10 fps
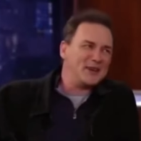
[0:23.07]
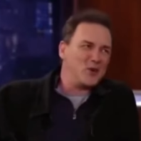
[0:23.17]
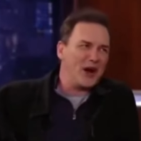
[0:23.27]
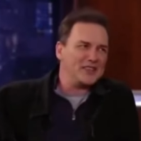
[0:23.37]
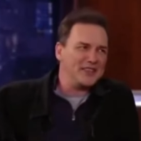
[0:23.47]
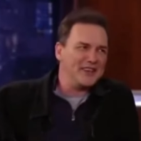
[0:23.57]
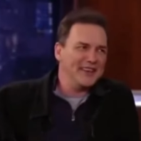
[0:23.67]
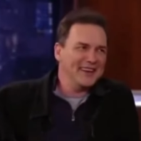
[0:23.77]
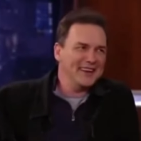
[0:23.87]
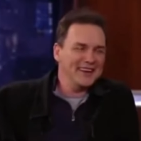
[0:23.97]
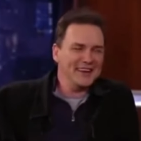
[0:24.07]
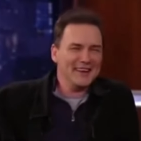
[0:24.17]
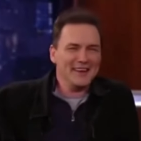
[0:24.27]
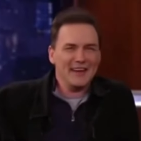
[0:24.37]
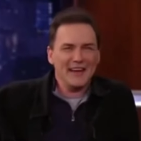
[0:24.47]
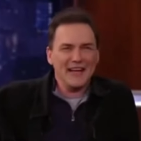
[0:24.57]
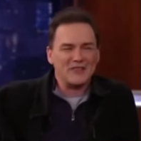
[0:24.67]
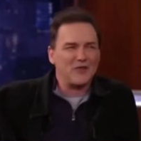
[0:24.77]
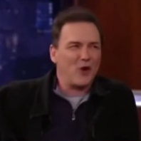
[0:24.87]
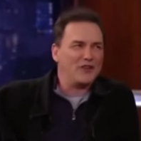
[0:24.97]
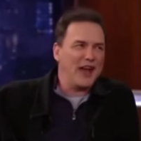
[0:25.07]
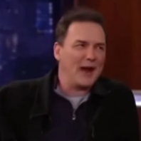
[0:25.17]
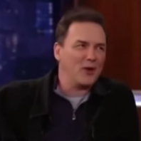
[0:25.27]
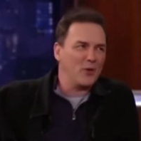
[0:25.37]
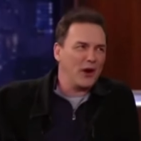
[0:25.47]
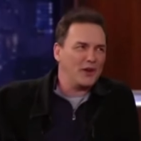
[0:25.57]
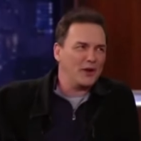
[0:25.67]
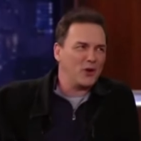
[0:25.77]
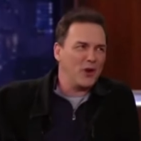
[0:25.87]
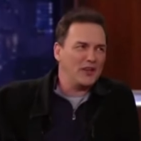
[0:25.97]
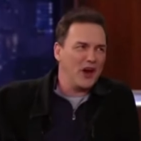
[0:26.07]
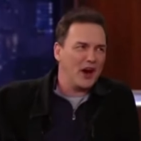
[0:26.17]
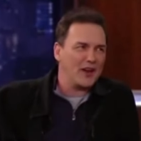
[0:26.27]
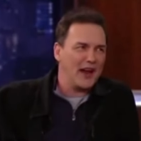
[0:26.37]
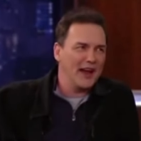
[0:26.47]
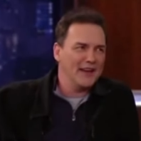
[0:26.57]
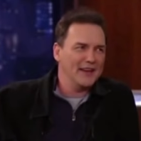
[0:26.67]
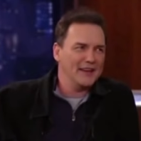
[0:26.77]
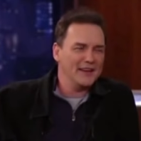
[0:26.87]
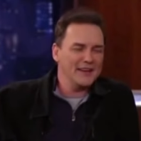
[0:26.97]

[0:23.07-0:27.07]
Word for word: me ask you a question. It's fourth down and one. You're at the one yard line.